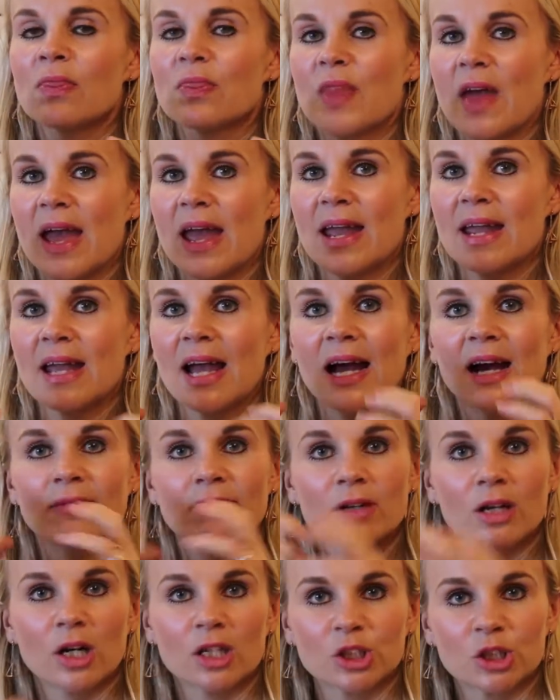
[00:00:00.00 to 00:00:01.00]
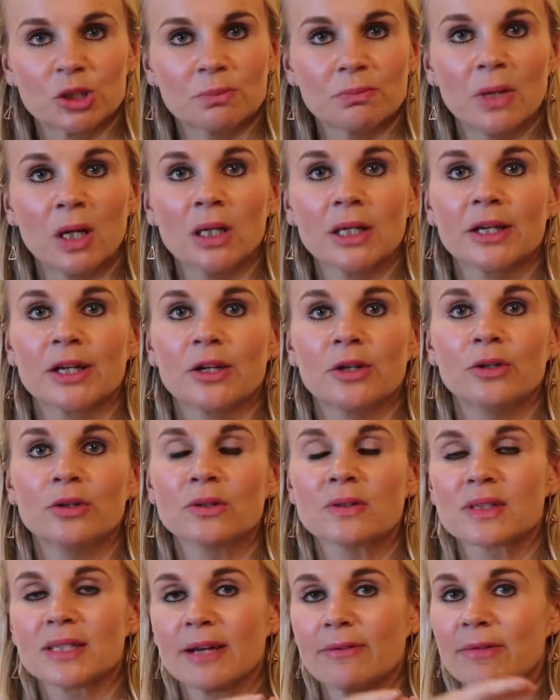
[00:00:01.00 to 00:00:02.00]
They have larger
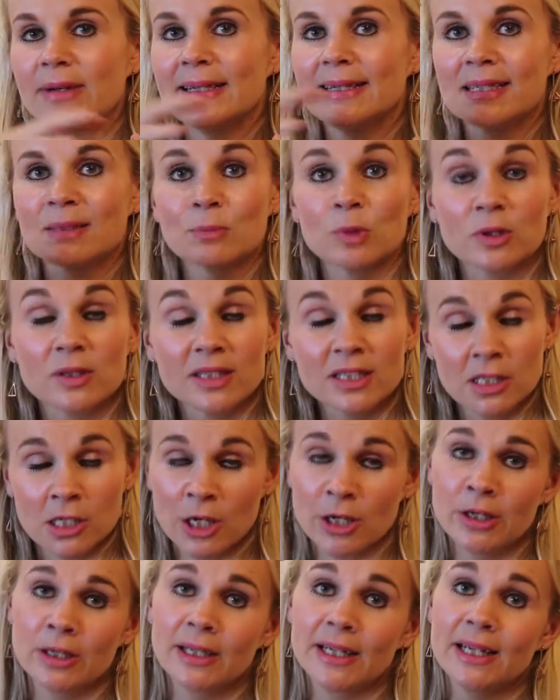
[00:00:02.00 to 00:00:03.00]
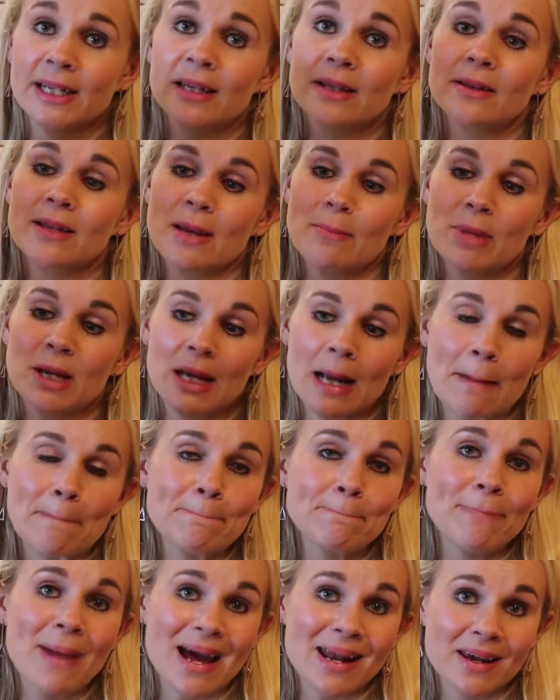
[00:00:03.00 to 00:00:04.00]
molecules. They release more slowly. They become
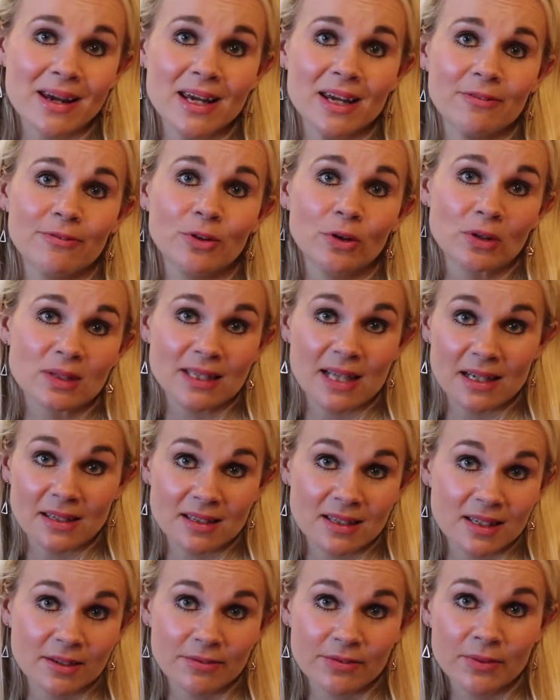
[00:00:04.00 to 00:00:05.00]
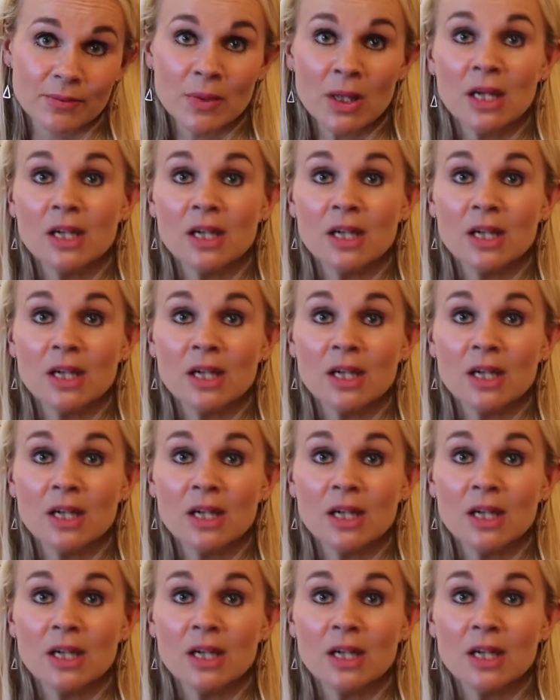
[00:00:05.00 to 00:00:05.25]
better if you're sensitive.